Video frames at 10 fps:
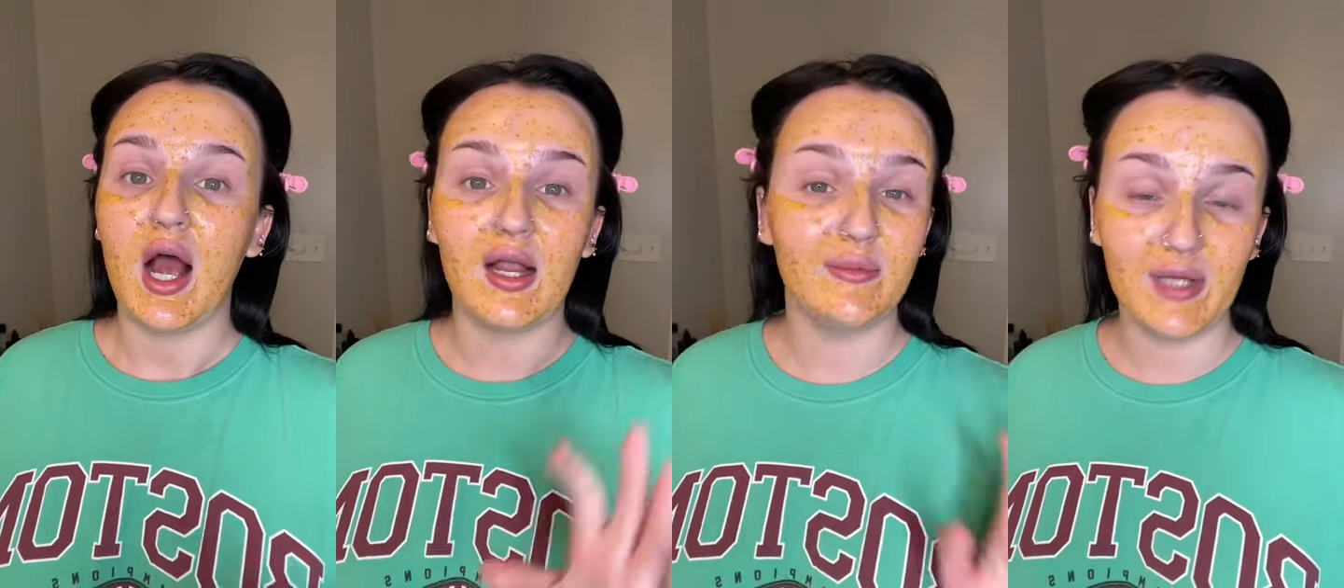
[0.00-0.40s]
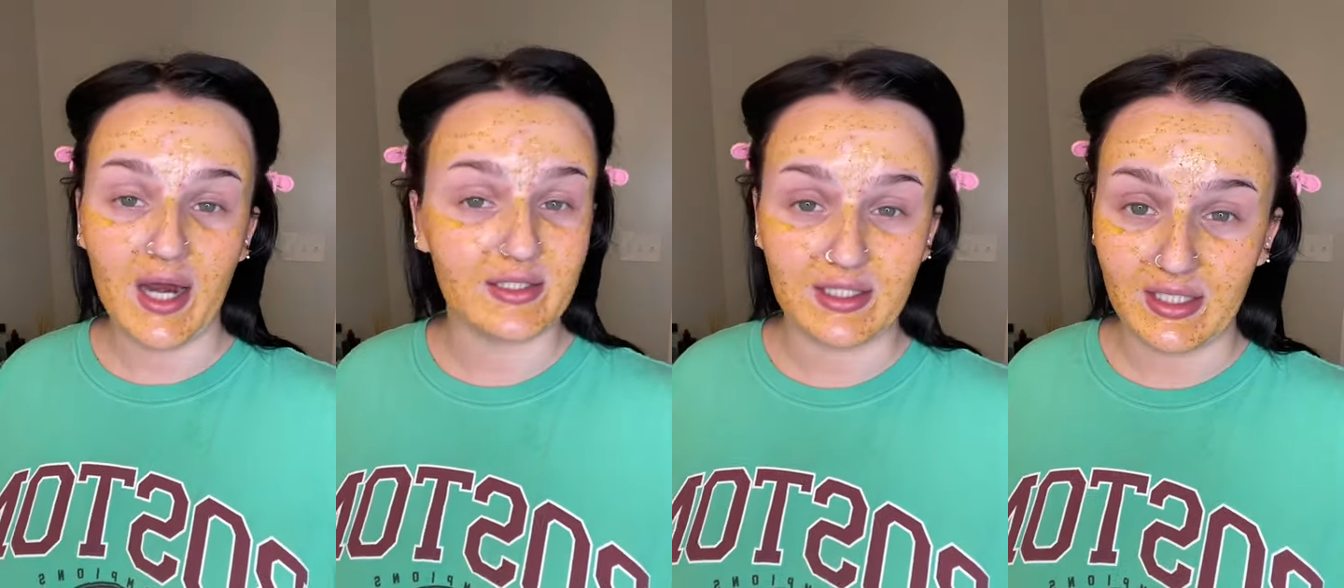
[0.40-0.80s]
I am
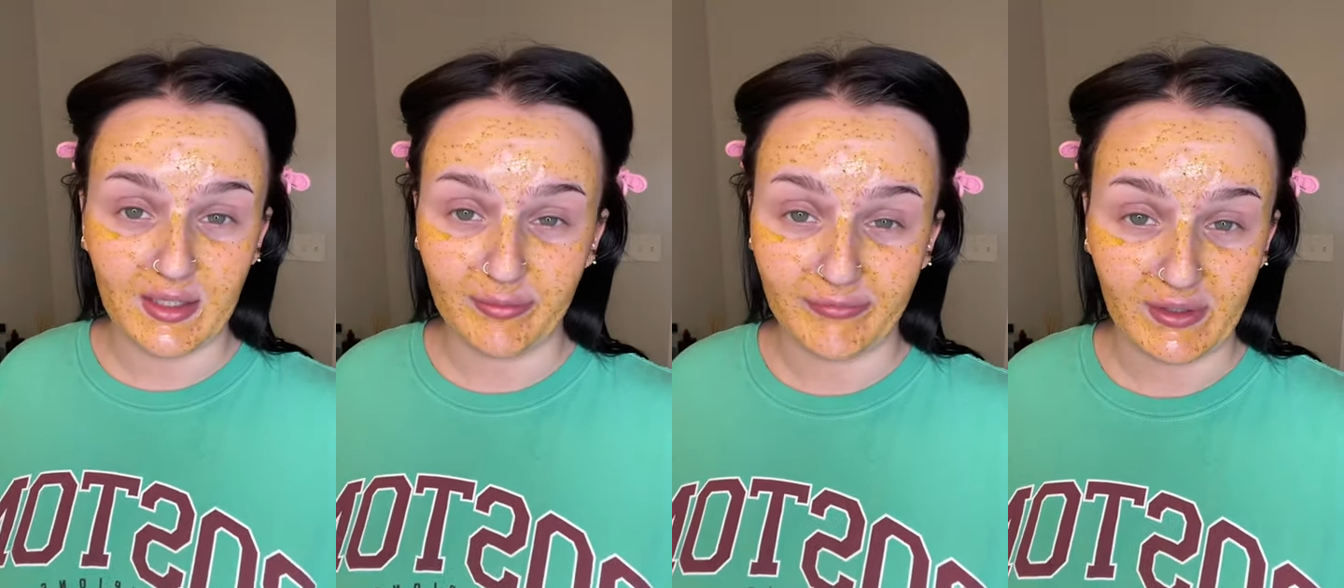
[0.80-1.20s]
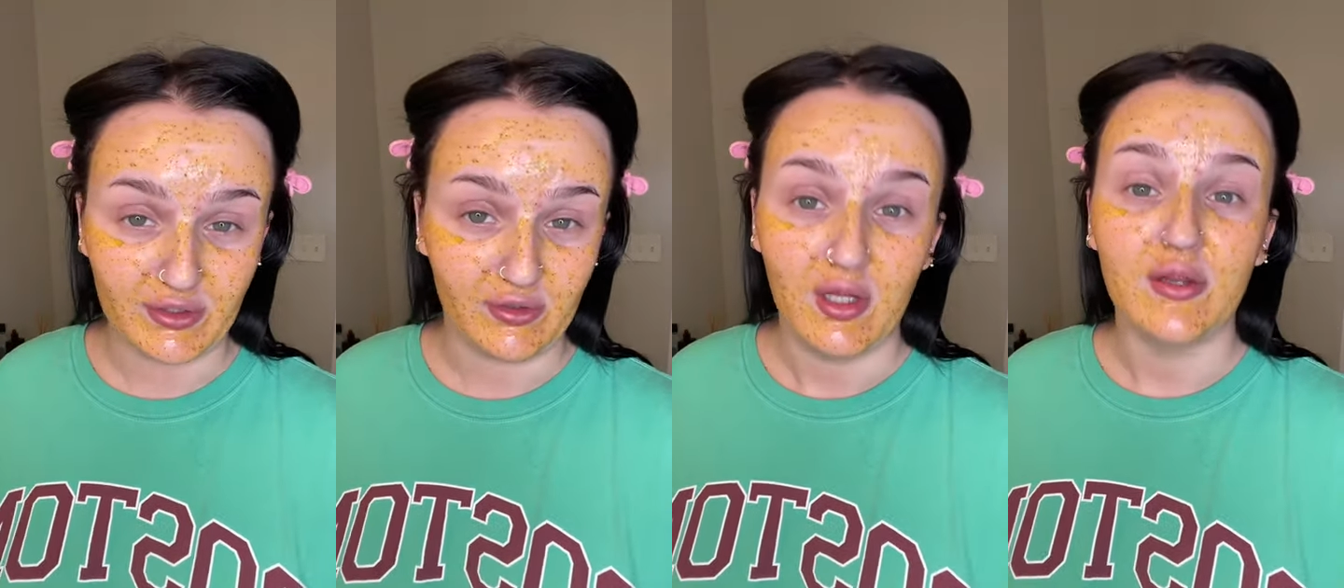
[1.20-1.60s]
not a skincare
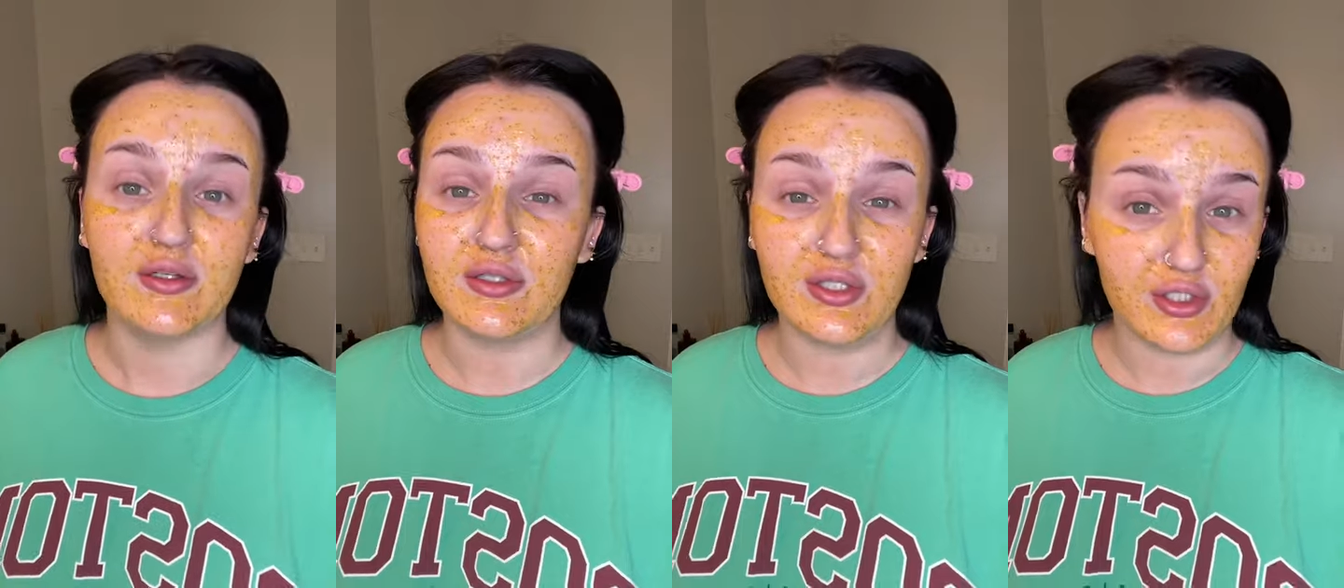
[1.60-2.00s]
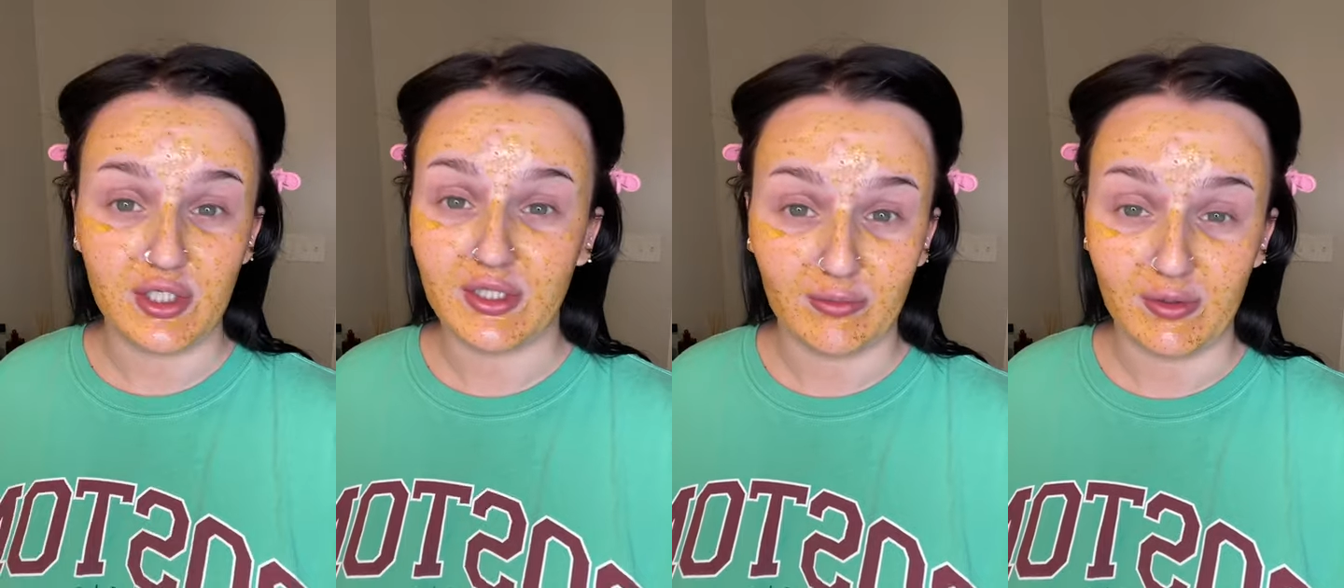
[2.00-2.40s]
professional. This is just
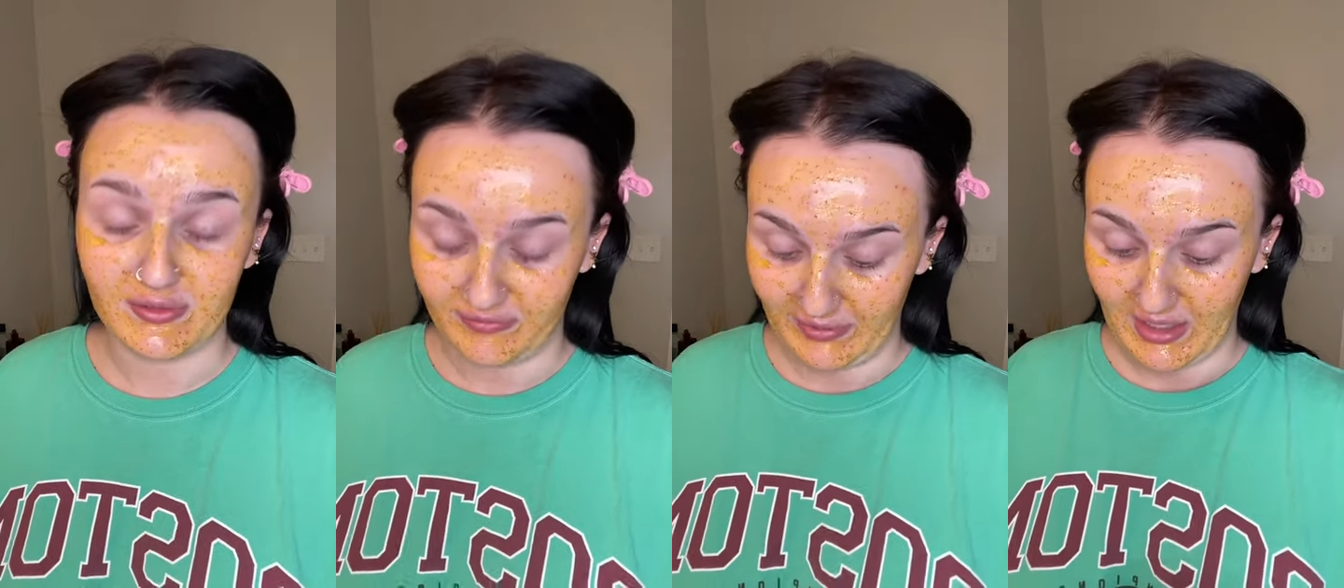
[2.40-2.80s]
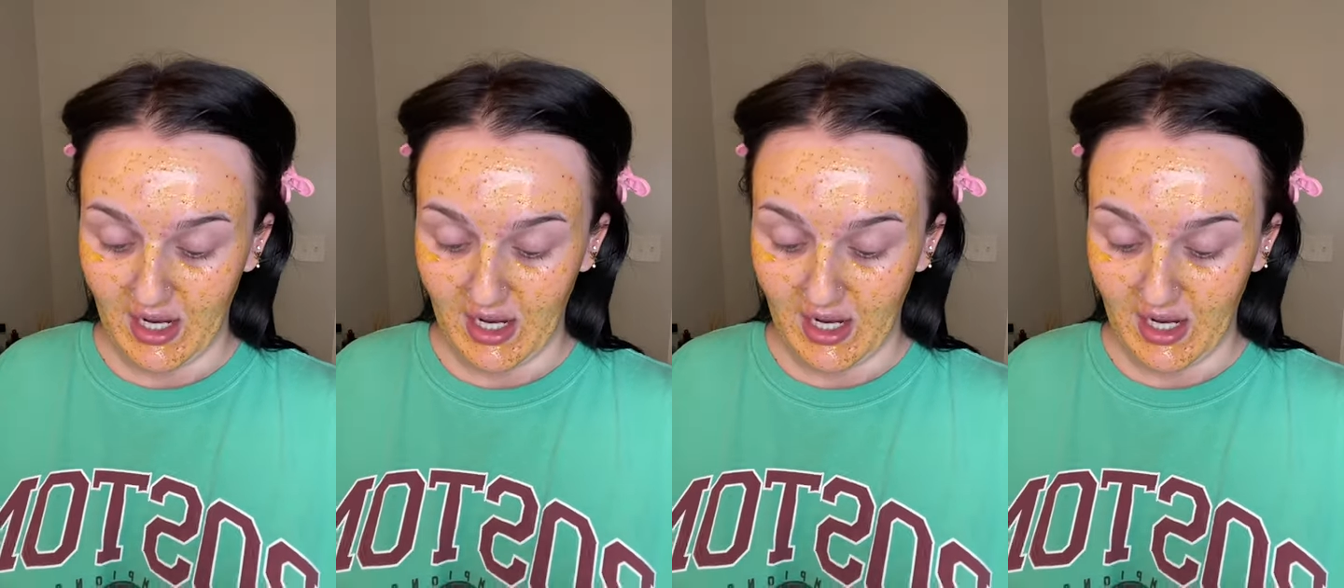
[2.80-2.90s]
shit that works for me.